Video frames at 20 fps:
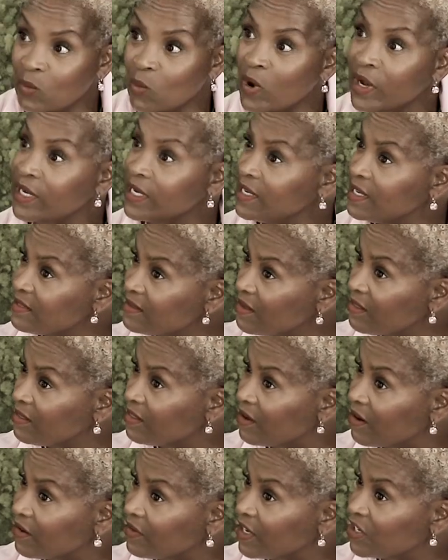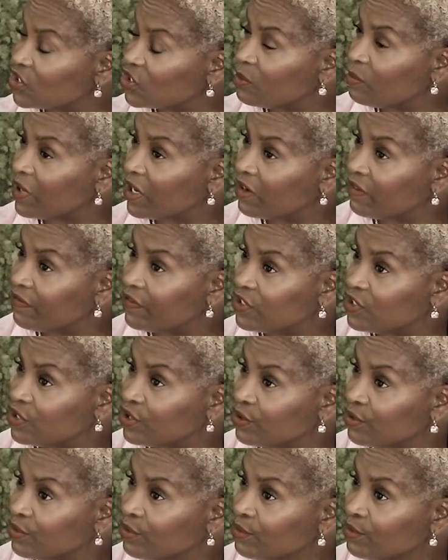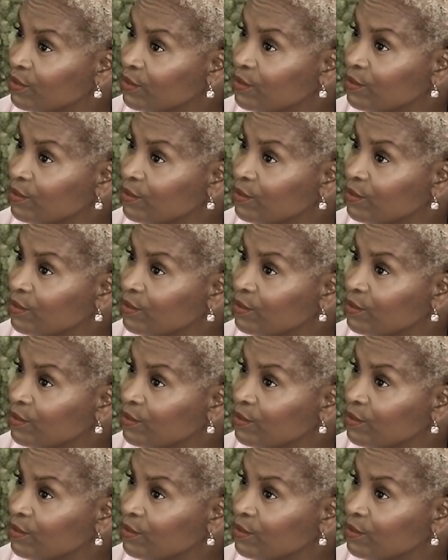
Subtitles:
and what isn't there that should benefit you.